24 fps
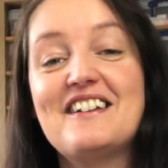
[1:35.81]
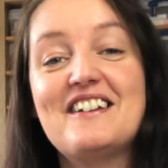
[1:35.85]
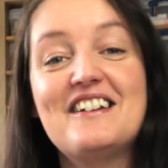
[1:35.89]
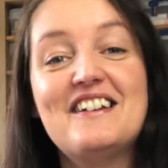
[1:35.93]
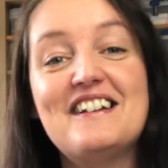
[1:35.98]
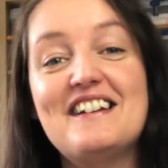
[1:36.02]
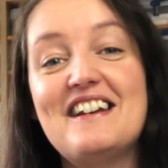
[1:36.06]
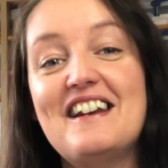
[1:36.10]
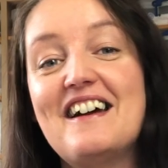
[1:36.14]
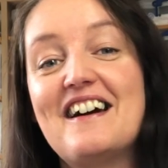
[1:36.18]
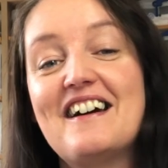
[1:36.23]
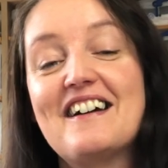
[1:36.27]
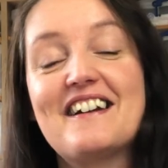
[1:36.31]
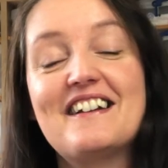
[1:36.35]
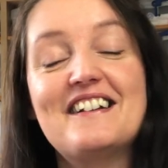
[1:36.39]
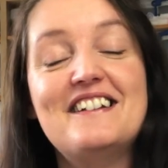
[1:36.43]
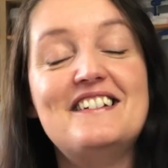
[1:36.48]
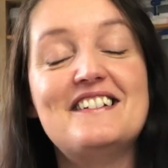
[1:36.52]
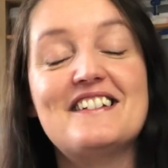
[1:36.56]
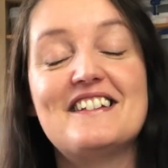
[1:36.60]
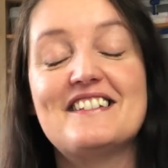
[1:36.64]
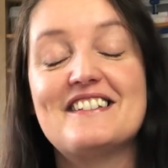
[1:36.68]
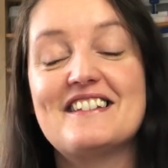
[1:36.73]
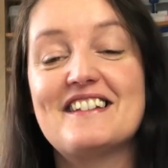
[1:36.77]
good luck
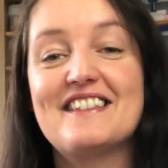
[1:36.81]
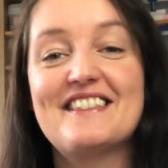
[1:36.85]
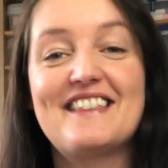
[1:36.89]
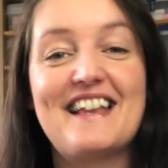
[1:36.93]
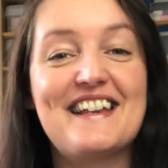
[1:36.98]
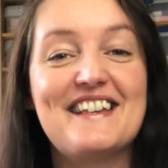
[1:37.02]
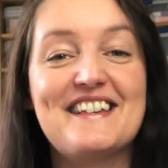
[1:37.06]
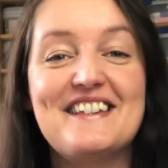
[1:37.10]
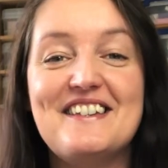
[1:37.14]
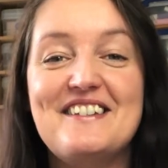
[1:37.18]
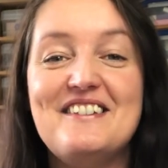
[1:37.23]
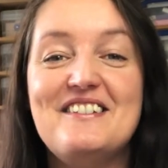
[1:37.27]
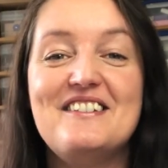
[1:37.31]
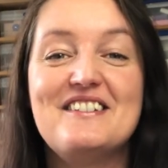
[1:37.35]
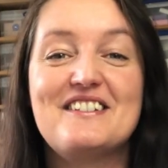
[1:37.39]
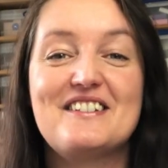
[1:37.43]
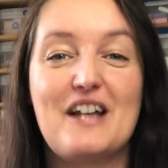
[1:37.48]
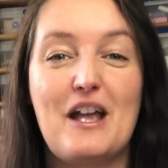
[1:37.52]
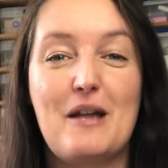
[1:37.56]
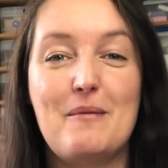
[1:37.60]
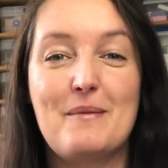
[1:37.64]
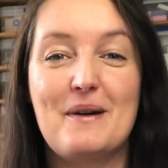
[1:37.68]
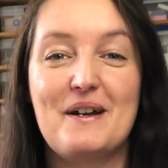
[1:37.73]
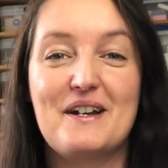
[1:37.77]
and just thank you
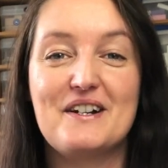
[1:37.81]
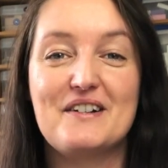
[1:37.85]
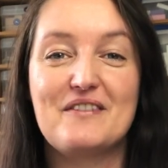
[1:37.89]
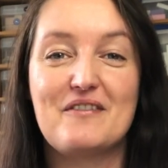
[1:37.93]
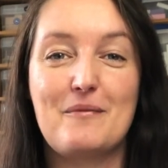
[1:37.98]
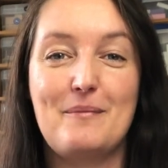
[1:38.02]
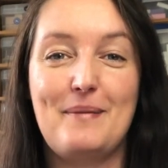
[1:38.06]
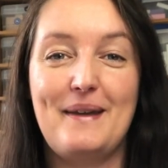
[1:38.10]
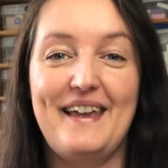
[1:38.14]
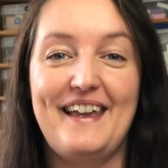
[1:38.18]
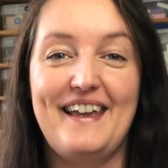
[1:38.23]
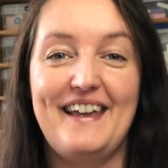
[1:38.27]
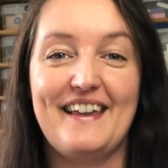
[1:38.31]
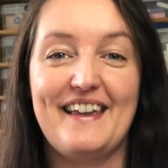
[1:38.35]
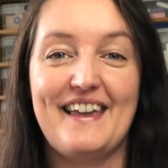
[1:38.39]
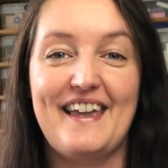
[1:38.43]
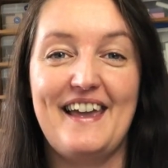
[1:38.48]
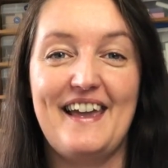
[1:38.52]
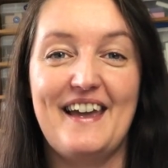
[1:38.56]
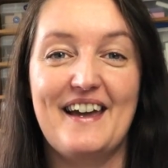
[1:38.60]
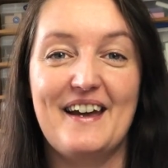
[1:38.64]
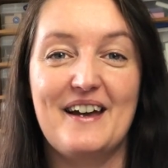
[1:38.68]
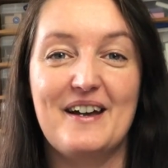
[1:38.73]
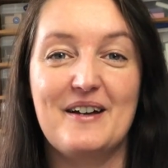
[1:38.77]
so much for being
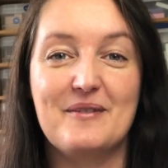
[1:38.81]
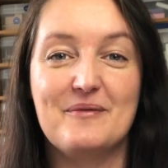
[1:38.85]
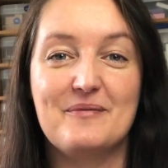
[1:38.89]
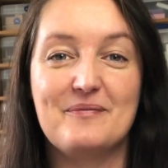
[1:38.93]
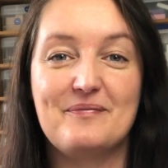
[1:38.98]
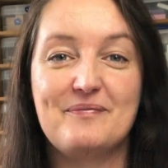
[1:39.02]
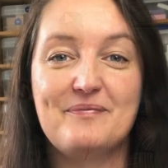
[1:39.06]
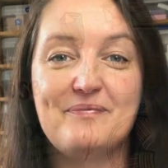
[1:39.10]
here.